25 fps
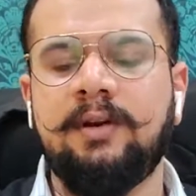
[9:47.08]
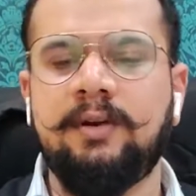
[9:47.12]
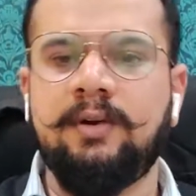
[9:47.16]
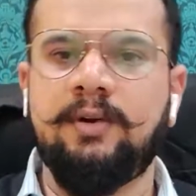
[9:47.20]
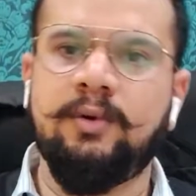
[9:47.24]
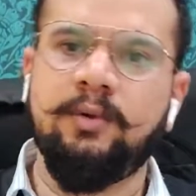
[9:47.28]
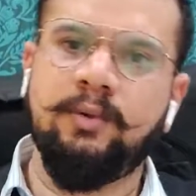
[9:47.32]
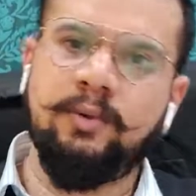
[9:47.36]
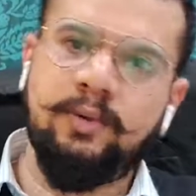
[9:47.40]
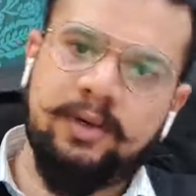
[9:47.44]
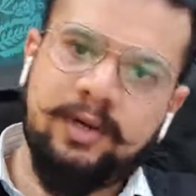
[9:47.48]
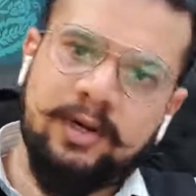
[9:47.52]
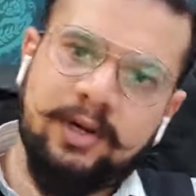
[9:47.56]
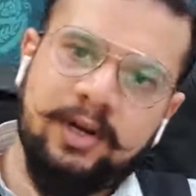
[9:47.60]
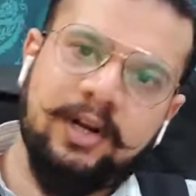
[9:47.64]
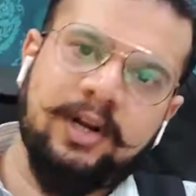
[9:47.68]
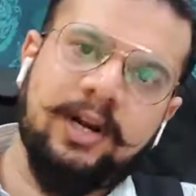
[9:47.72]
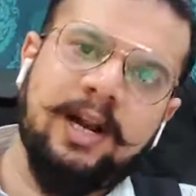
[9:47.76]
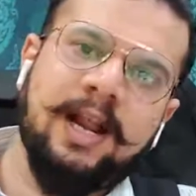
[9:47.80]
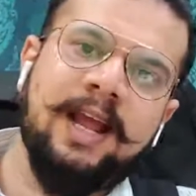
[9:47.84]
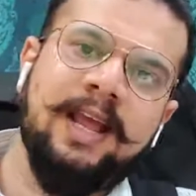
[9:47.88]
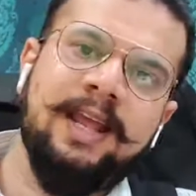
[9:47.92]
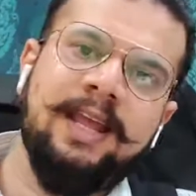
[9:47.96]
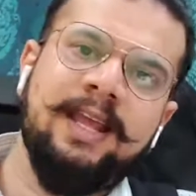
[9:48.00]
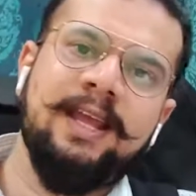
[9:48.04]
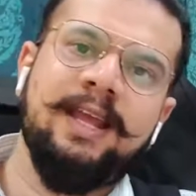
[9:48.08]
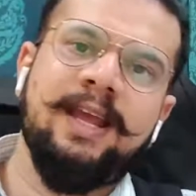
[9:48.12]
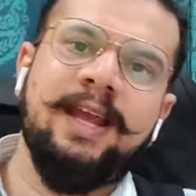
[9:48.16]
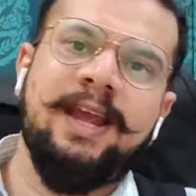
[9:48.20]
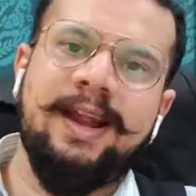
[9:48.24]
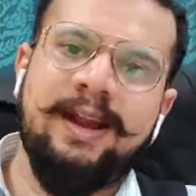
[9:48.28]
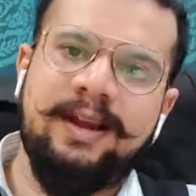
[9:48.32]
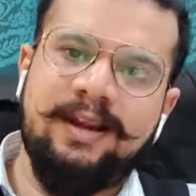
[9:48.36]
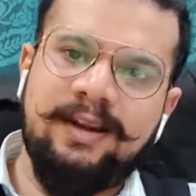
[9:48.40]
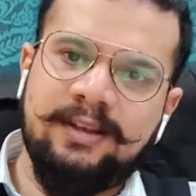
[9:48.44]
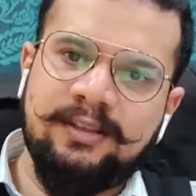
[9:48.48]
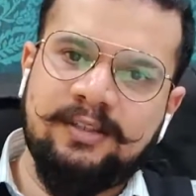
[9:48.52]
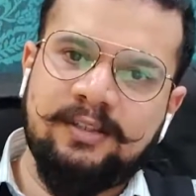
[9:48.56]
to try
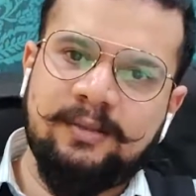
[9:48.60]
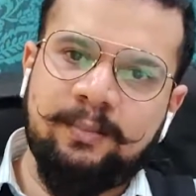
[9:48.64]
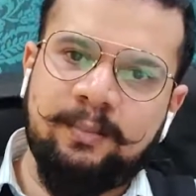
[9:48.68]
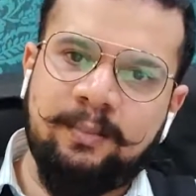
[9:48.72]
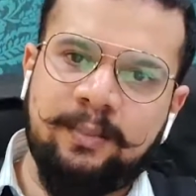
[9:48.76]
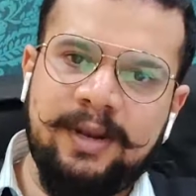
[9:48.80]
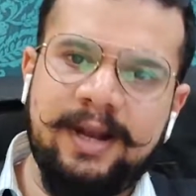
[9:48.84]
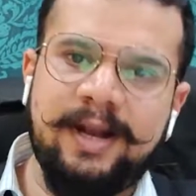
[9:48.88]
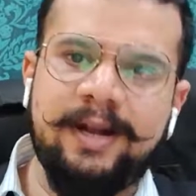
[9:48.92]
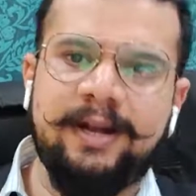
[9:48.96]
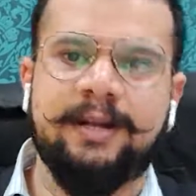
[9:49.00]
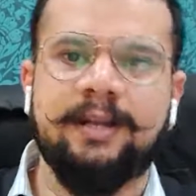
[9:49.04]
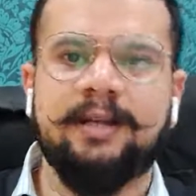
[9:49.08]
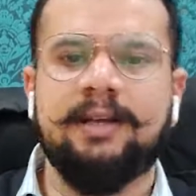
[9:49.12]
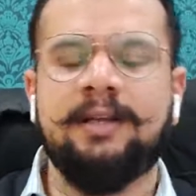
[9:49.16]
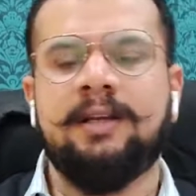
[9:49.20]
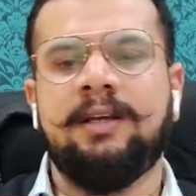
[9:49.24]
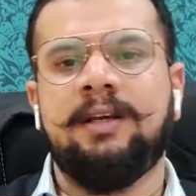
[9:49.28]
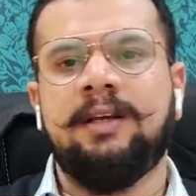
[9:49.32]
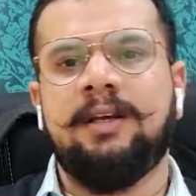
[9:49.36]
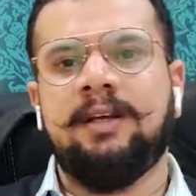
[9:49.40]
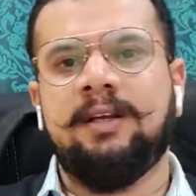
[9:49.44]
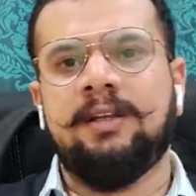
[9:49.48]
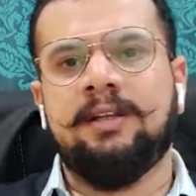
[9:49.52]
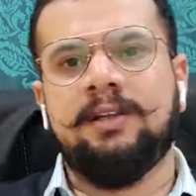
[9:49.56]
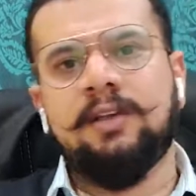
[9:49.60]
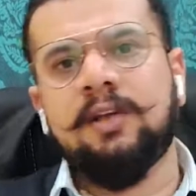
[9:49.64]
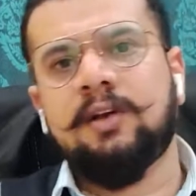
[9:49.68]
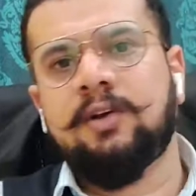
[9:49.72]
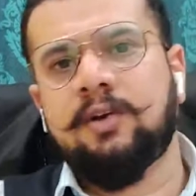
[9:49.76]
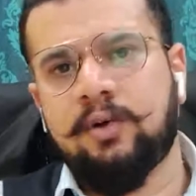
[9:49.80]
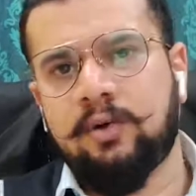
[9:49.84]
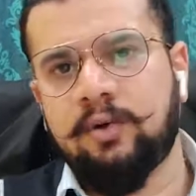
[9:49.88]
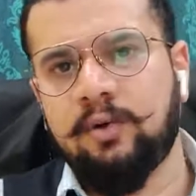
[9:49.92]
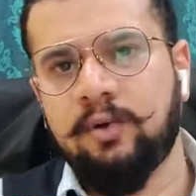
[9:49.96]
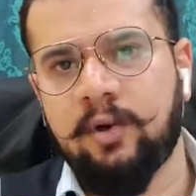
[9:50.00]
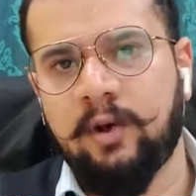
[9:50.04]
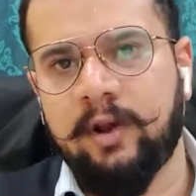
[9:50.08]
and split the
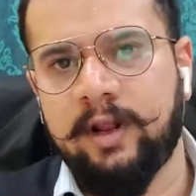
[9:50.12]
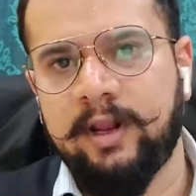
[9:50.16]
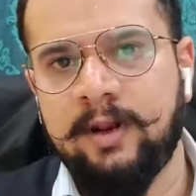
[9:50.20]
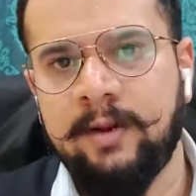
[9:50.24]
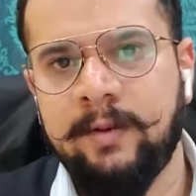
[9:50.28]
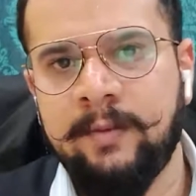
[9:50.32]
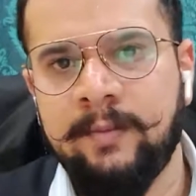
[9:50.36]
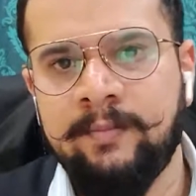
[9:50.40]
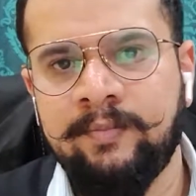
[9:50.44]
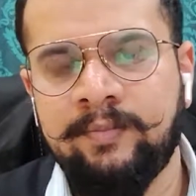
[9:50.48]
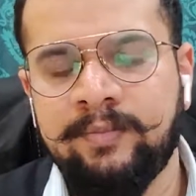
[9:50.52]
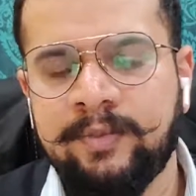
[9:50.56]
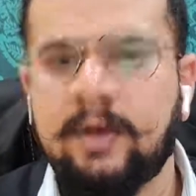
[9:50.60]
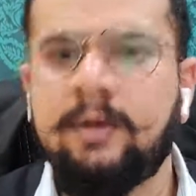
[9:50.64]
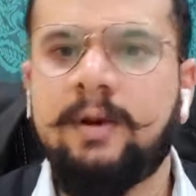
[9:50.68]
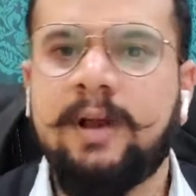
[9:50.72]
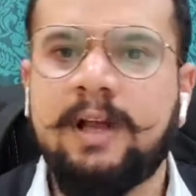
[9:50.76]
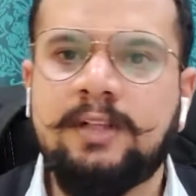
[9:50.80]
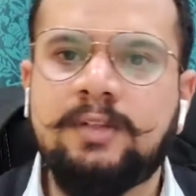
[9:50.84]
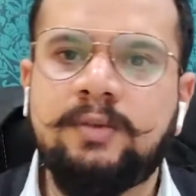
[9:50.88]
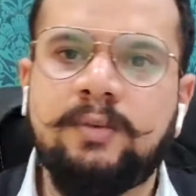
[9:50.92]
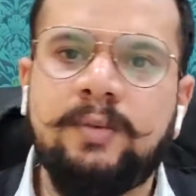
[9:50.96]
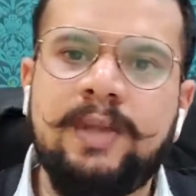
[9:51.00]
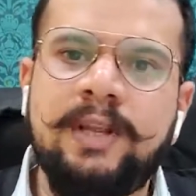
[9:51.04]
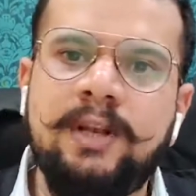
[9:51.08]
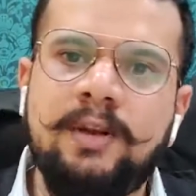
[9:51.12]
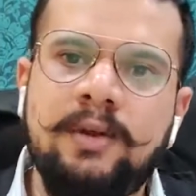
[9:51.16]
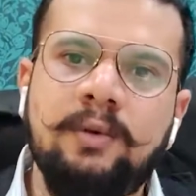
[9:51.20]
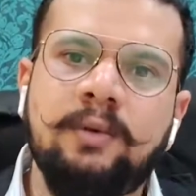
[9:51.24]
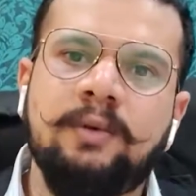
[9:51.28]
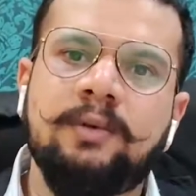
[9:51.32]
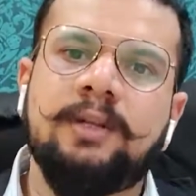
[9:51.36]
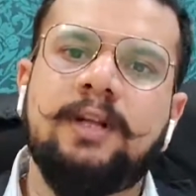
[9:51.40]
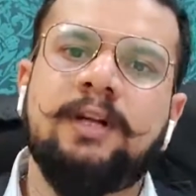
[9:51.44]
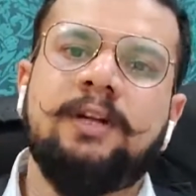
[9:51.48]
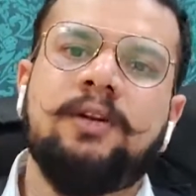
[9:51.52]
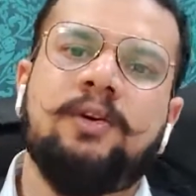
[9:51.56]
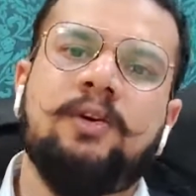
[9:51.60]
crude oil. Now, as we know
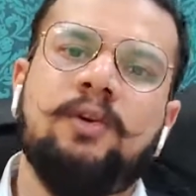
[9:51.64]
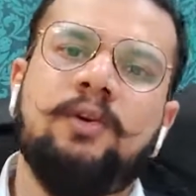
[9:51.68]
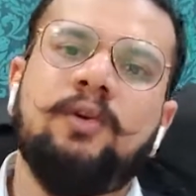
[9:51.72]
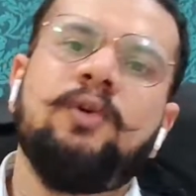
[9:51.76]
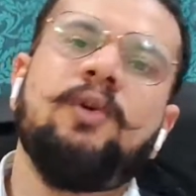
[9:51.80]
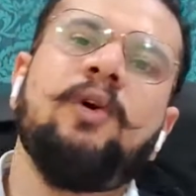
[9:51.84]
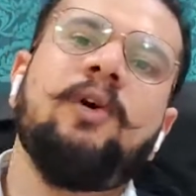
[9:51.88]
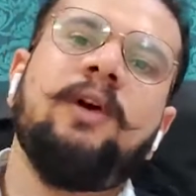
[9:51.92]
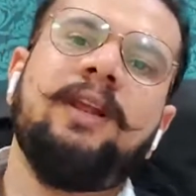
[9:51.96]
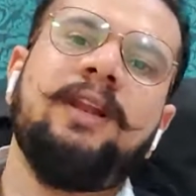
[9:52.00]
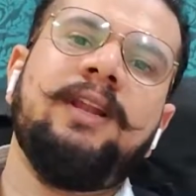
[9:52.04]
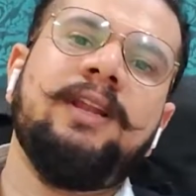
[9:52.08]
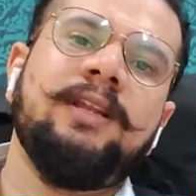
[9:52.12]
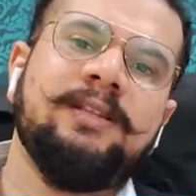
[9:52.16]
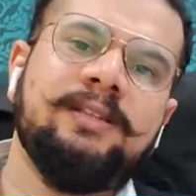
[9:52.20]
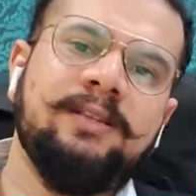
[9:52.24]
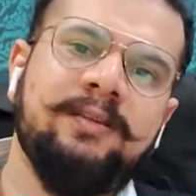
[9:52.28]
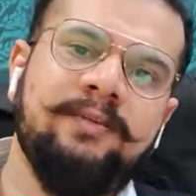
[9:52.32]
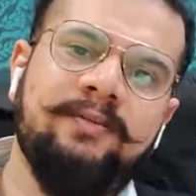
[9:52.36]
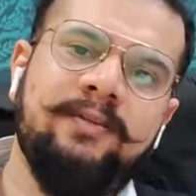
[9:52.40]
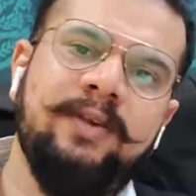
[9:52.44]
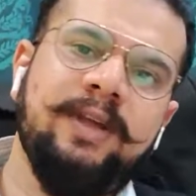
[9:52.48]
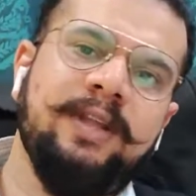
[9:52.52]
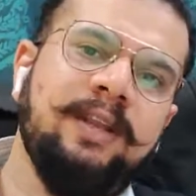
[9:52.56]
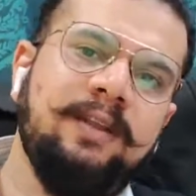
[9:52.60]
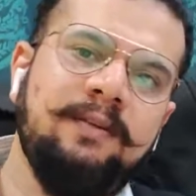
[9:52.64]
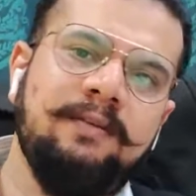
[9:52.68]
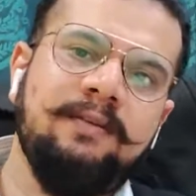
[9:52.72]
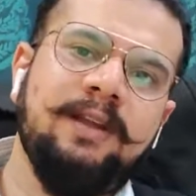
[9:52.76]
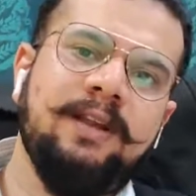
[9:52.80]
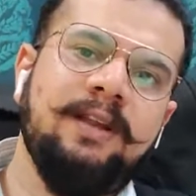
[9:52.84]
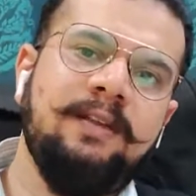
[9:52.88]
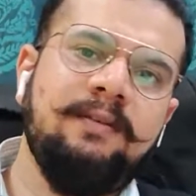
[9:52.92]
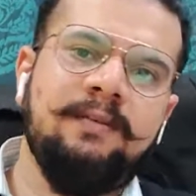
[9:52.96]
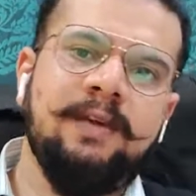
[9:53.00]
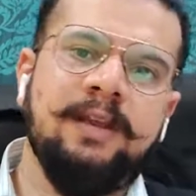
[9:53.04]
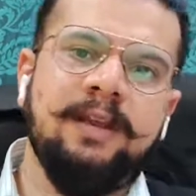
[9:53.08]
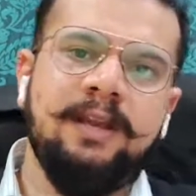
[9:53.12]
that crude oil is a very
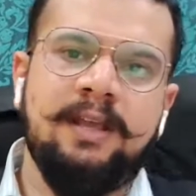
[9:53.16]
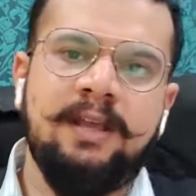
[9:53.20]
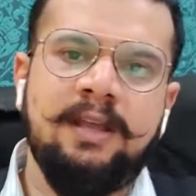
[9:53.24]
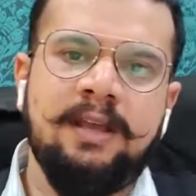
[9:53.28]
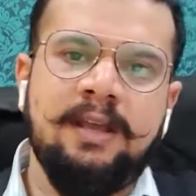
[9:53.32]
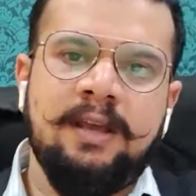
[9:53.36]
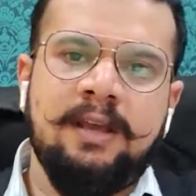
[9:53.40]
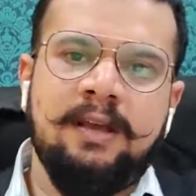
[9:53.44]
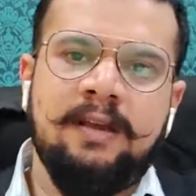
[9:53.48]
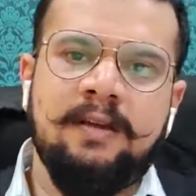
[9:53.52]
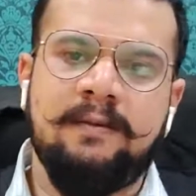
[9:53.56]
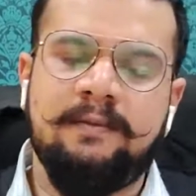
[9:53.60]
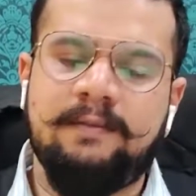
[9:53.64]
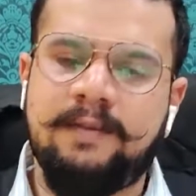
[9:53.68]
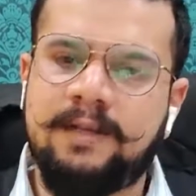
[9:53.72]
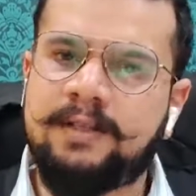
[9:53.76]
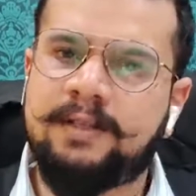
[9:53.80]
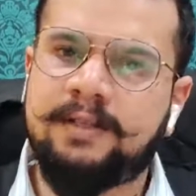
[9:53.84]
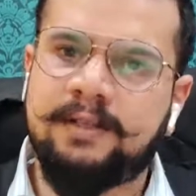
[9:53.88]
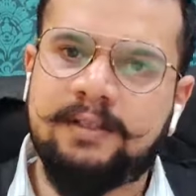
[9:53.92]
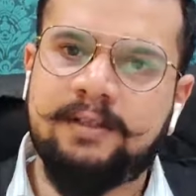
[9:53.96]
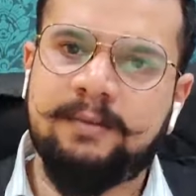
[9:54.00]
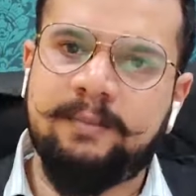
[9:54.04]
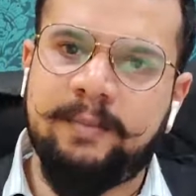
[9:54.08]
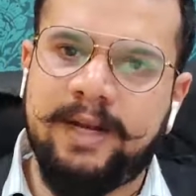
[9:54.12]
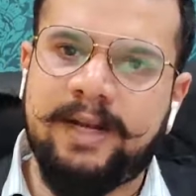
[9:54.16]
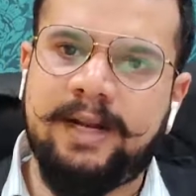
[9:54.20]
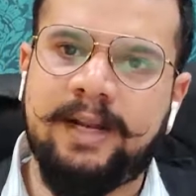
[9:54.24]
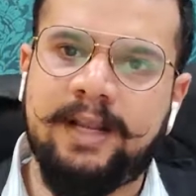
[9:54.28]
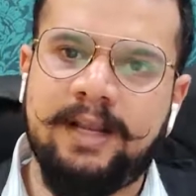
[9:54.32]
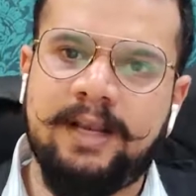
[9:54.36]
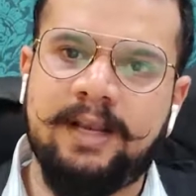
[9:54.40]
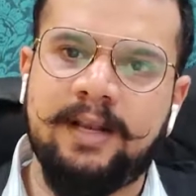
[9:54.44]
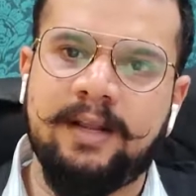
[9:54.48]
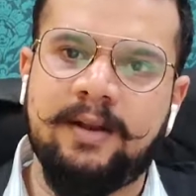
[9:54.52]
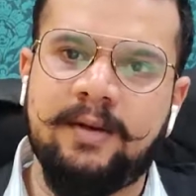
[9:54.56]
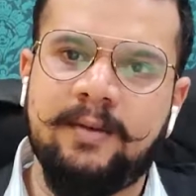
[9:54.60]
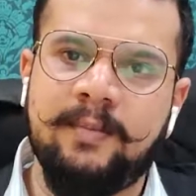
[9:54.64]
viscous
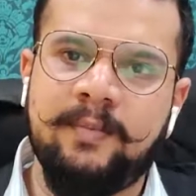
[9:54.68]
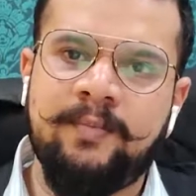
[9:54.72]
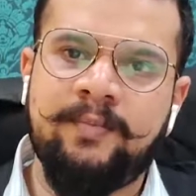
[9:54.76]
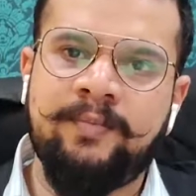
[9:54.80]
material.